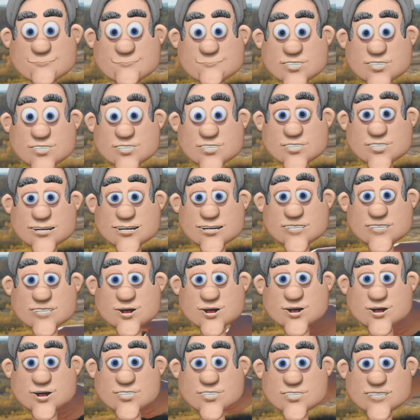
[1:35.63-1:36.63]
So the next
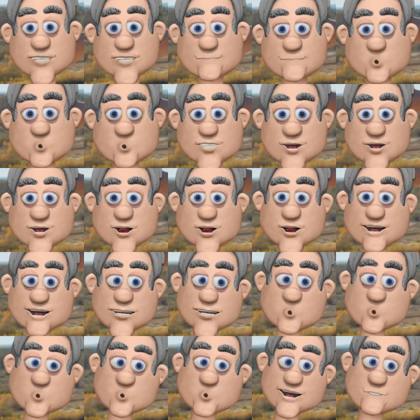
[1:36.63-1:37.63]
time someone tells
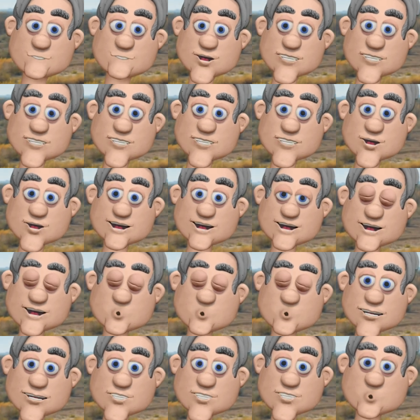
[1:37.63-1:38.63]
you about this
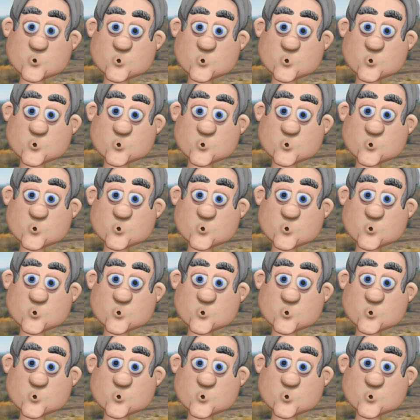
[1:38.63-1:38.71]
vitamin,